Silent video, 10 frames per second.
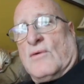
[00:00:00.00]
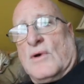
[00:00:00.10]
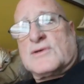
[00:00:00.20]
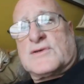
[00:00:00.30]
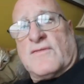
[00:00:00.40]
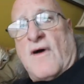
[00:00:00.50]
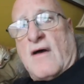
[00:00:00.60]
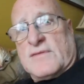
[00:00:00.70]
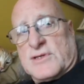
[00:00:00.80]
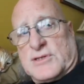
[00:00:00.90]
we'll
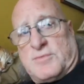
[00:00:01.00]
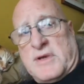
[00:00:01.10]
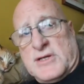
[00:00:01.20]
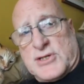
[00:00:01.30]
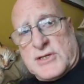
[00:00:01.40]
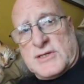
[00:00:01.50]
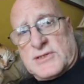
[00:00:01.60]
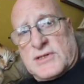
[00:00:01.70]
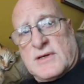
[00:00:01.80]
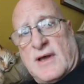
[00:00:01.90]
survive as a species